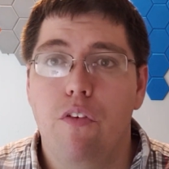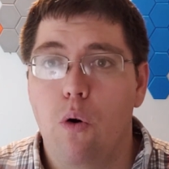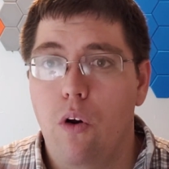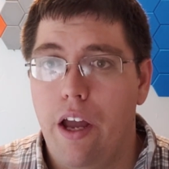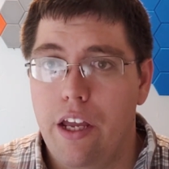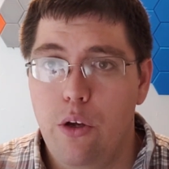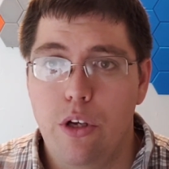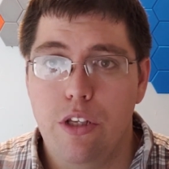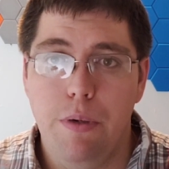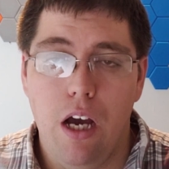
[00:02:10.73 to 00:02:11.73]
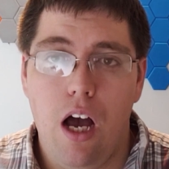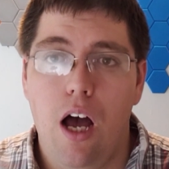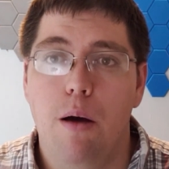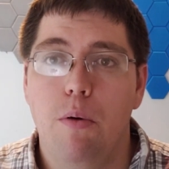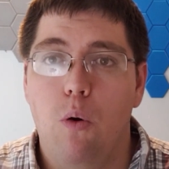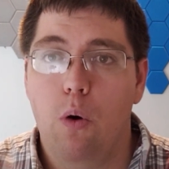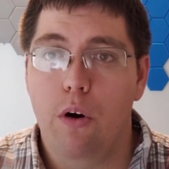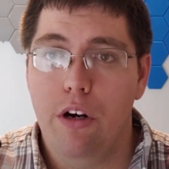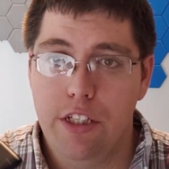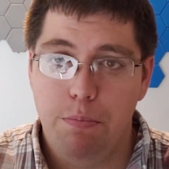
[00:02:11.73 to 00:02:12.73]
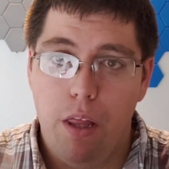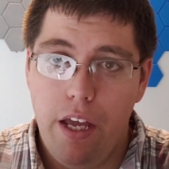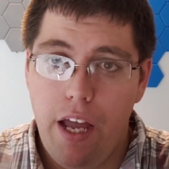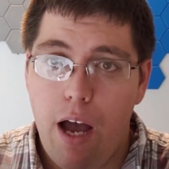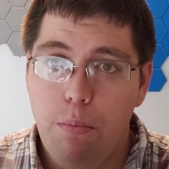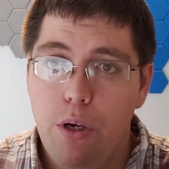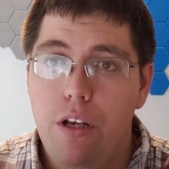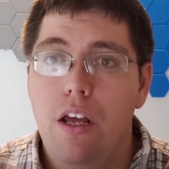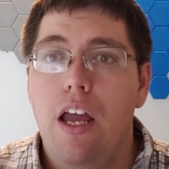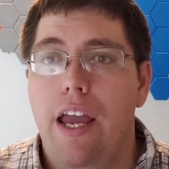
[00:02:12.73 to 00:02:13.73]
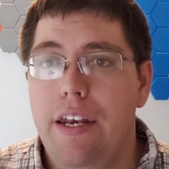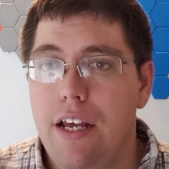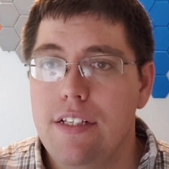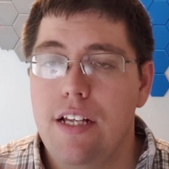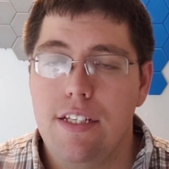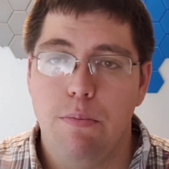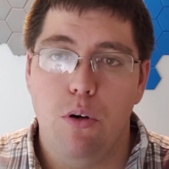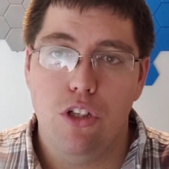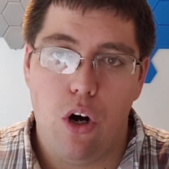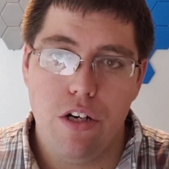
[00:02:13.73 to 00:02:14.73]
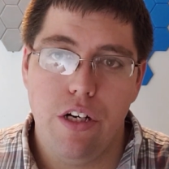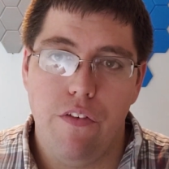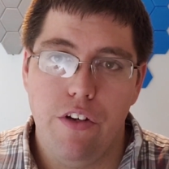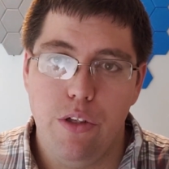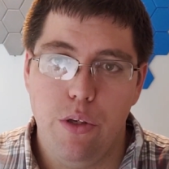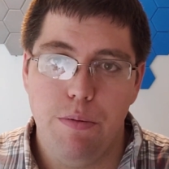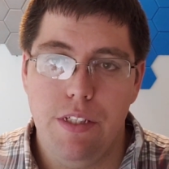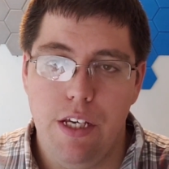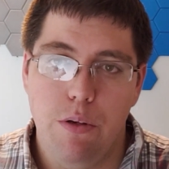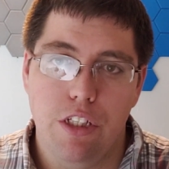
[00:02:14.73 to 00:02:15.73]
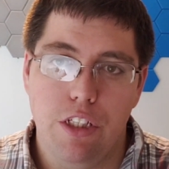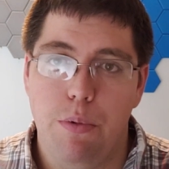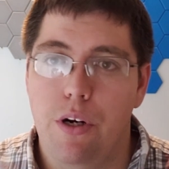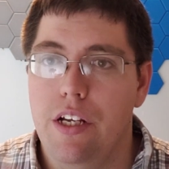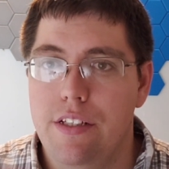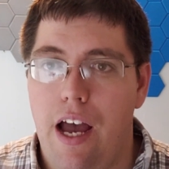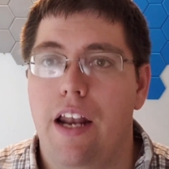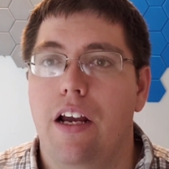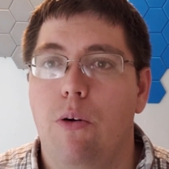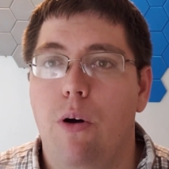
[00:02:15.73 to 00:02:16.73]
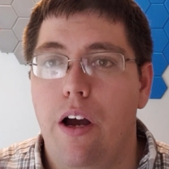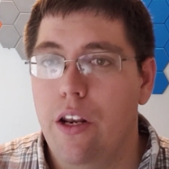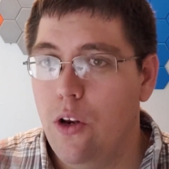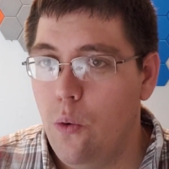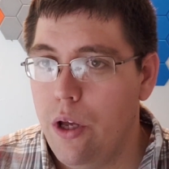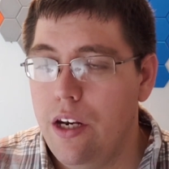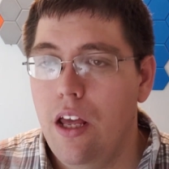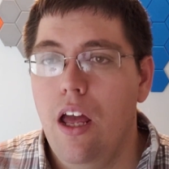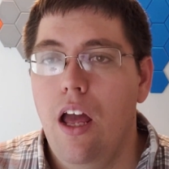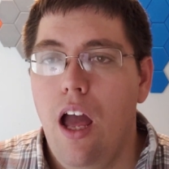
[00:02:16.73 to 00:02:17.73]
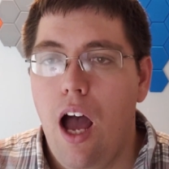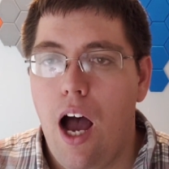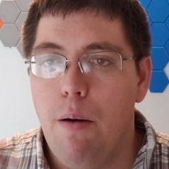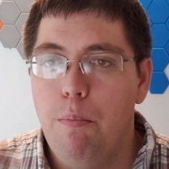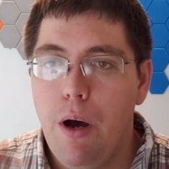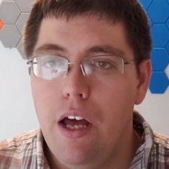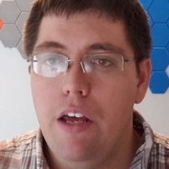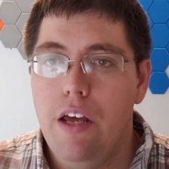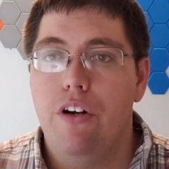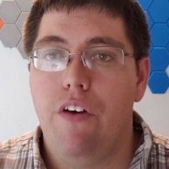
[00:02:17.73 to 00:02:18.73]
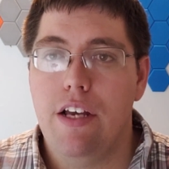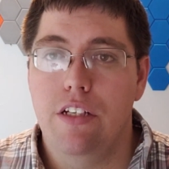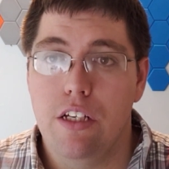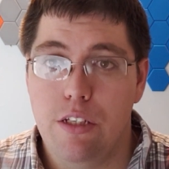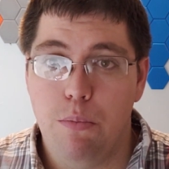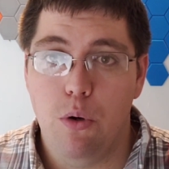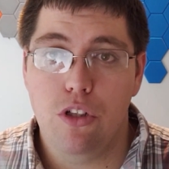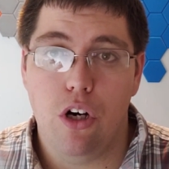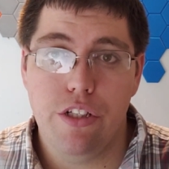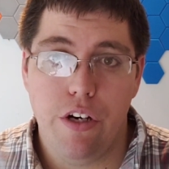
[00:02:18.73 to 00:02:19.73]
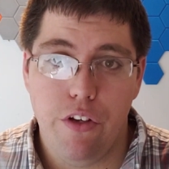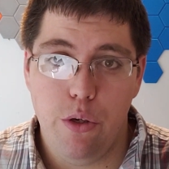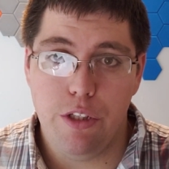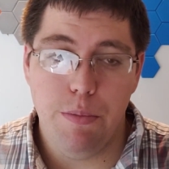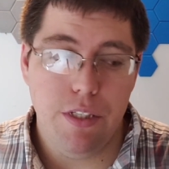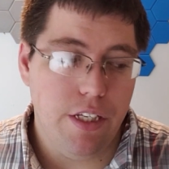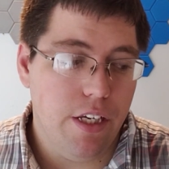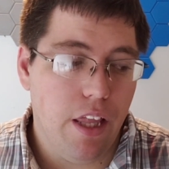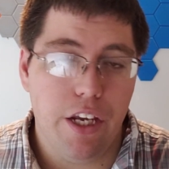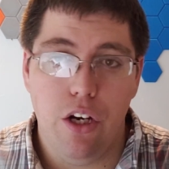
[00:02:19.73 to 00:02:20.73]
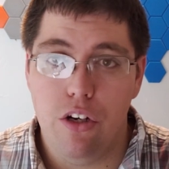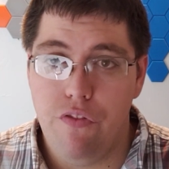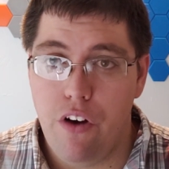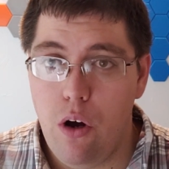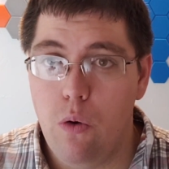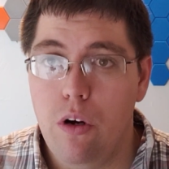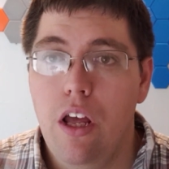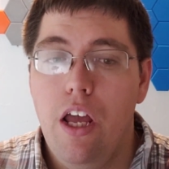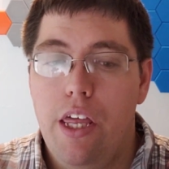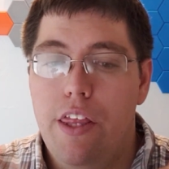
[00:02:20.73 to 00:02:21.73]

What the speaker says: for like a USB hub or display output. It does not support charging over USB-C, which is pretty sad and quite annoying. But if your device does support charging over USB-C, like your phone,